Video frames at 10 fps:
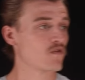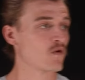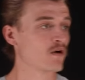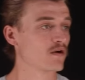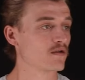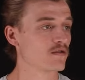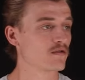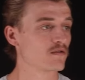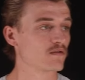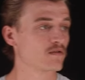for
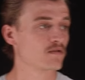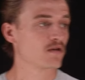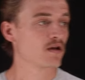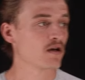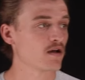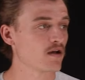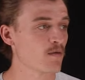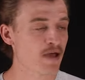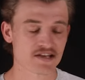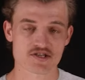
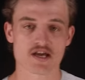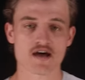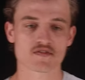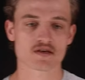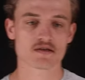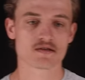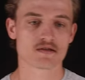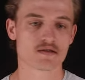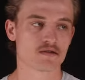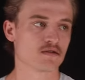Apache Kafka.
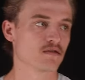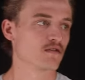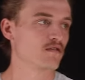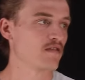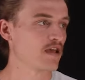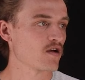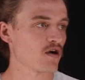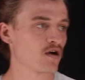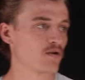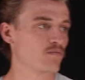Take
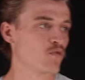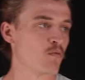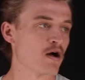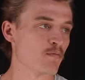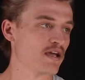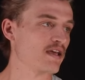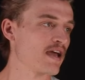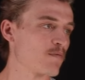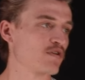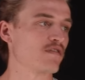our mobile
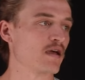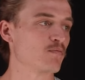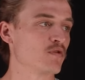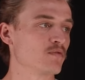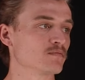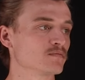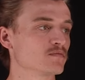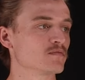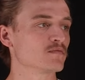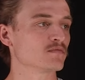banking app example.
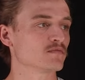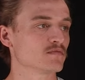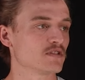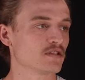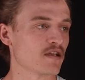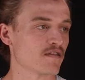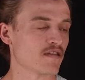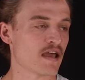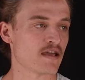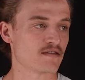Let's
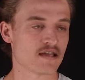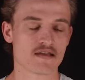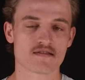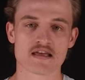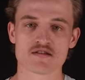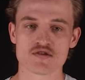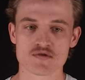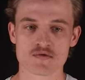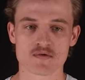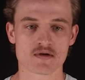say they send
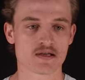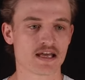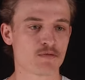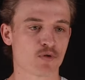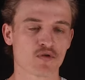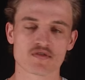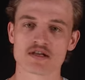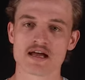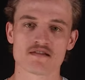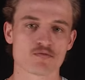you a
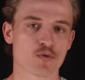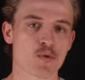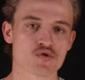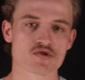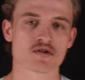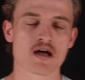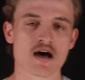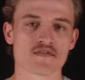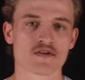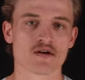personalized promotional
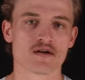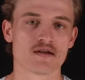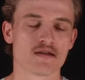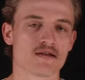offer